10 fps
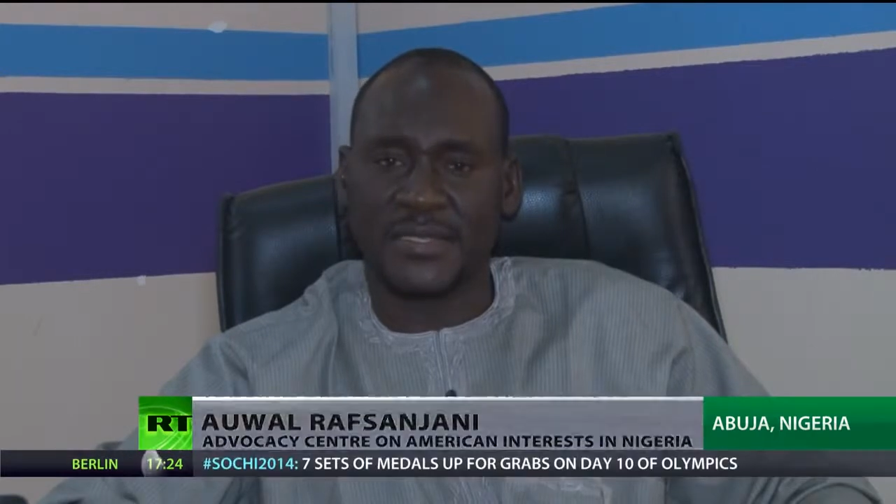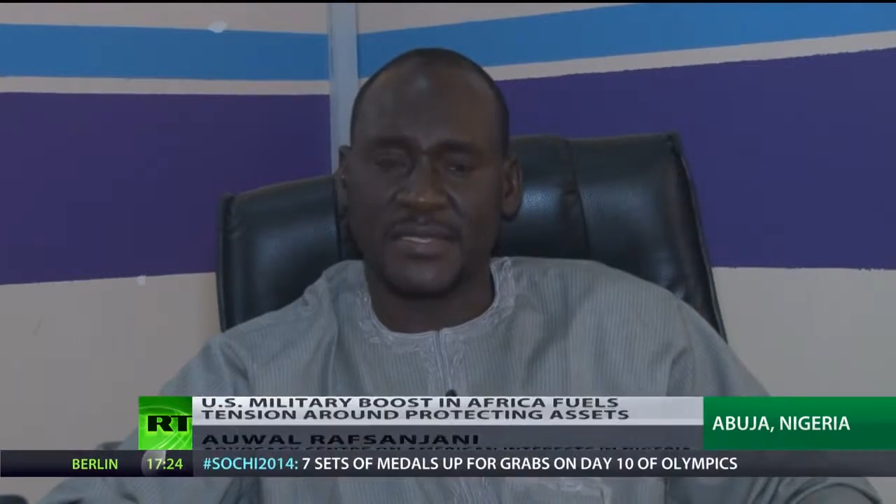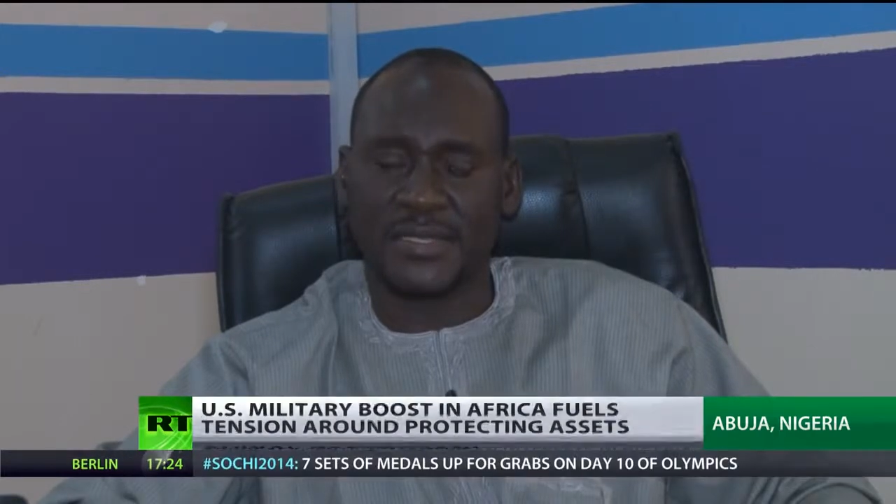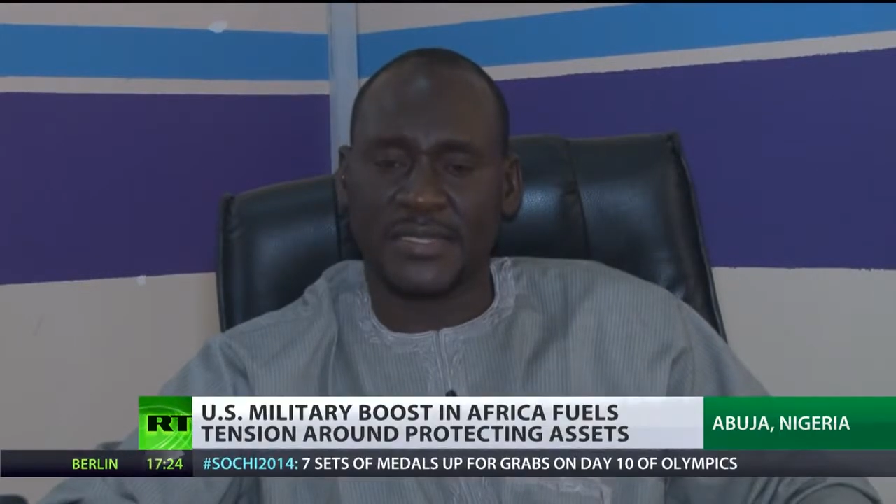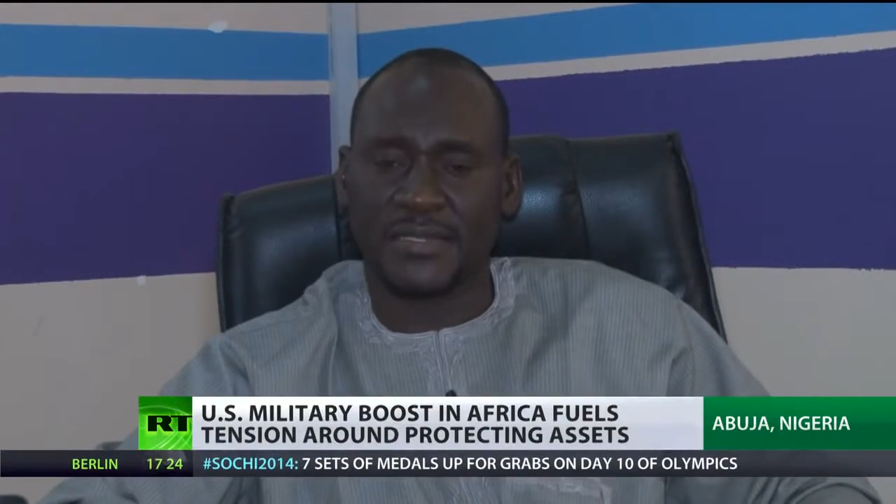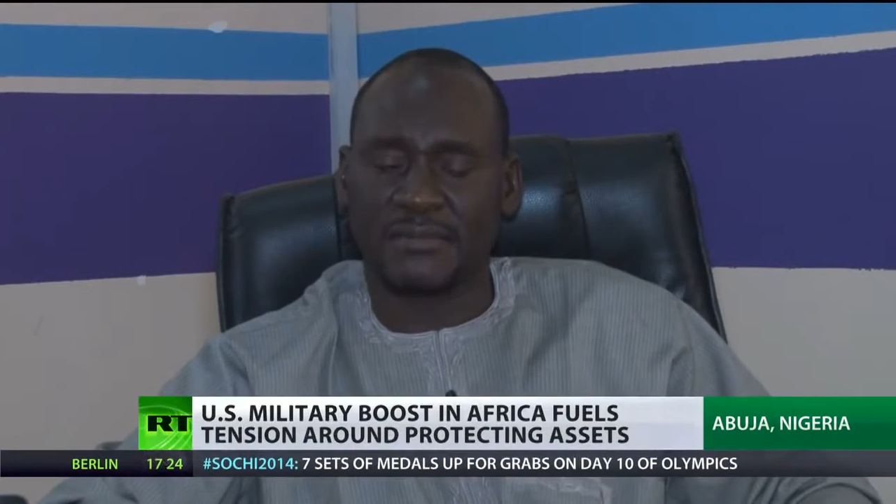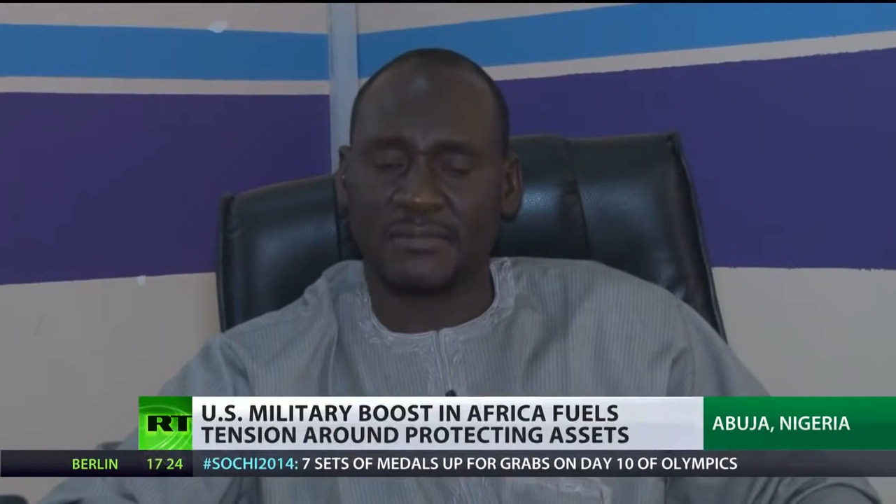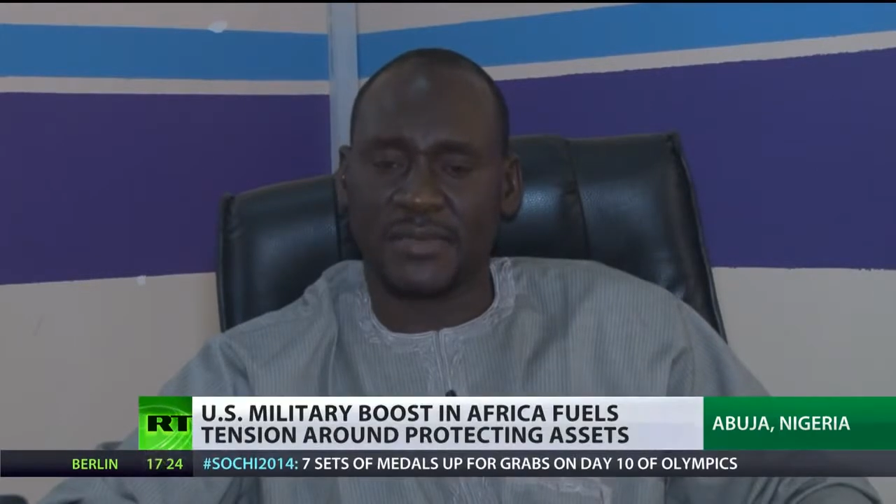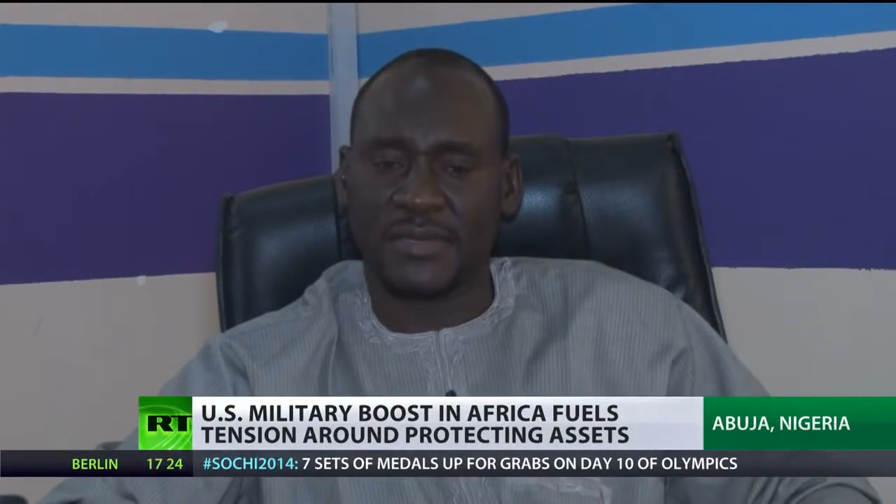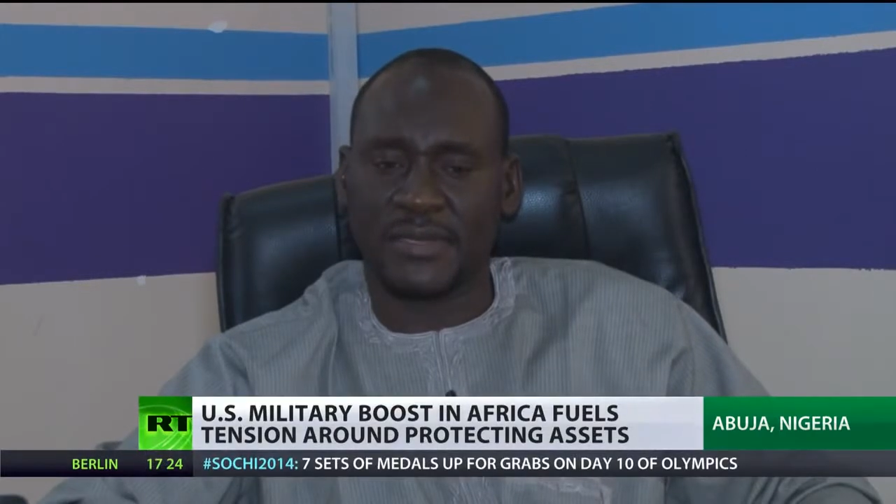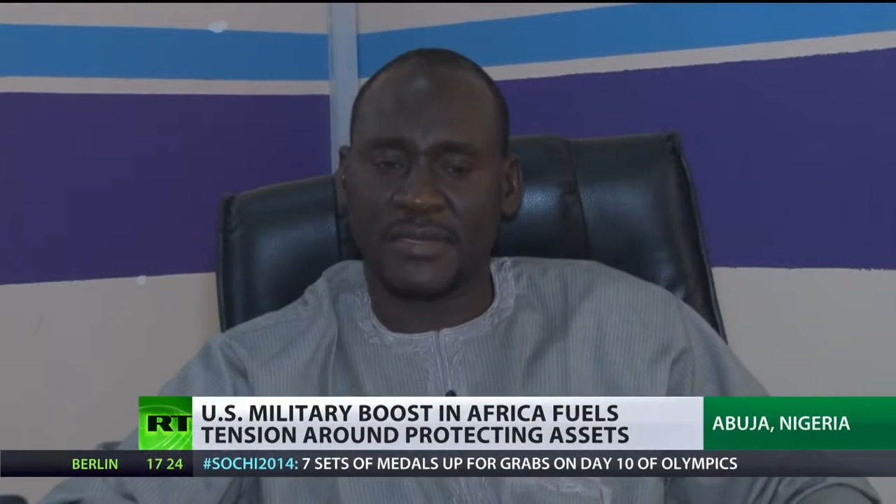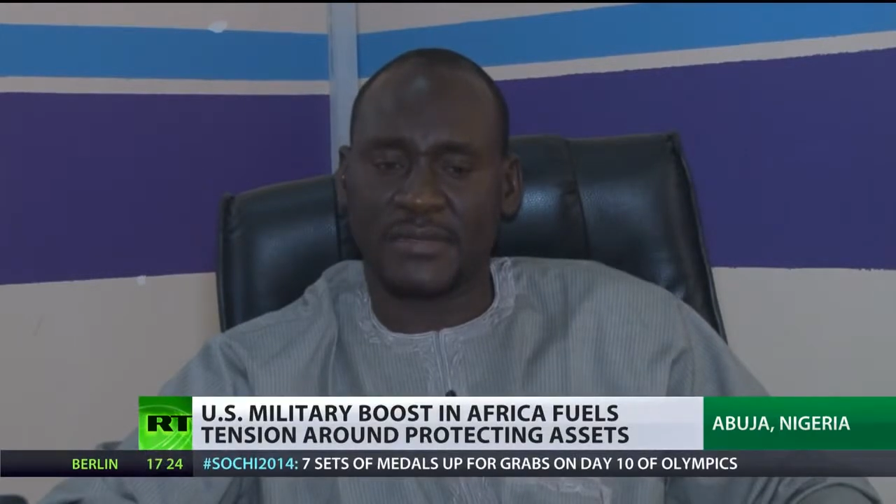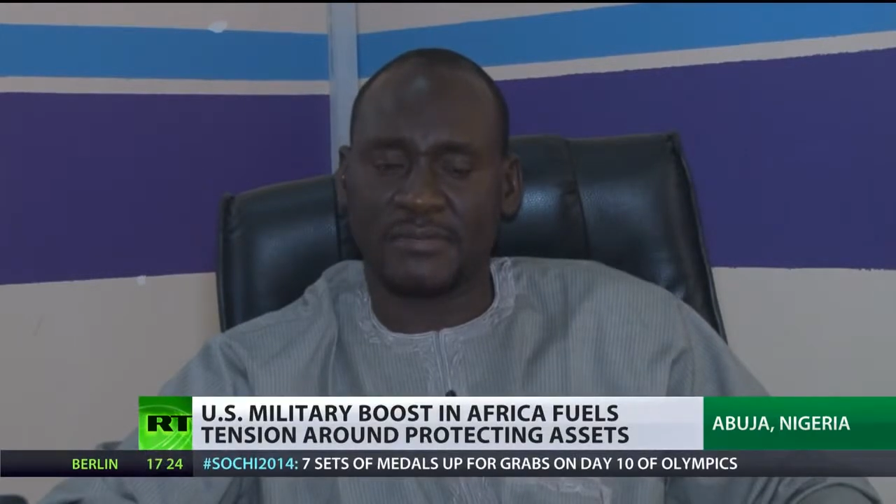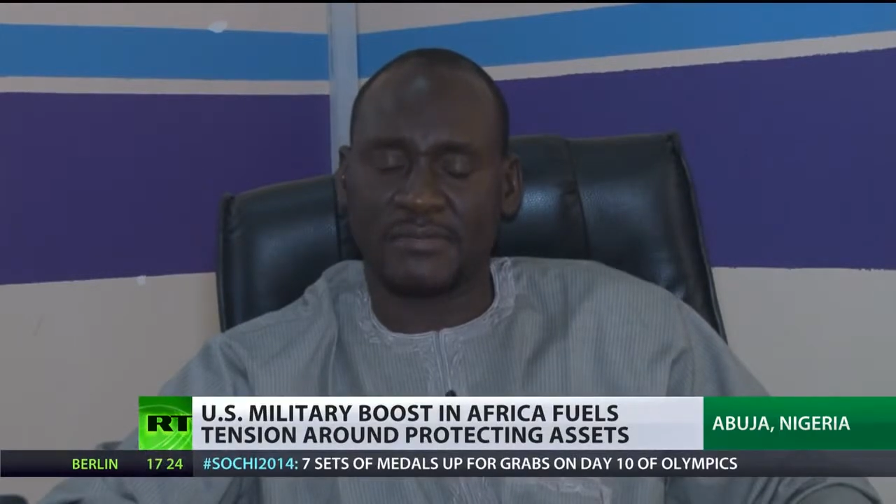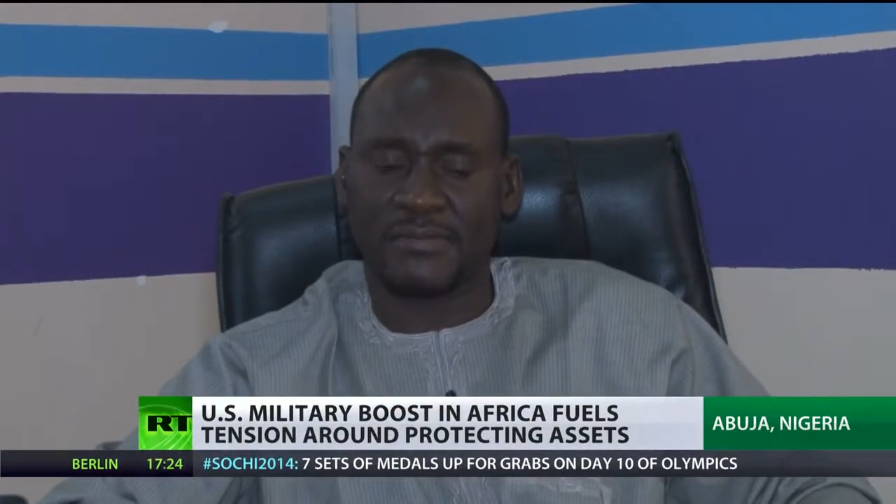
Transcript: the uh,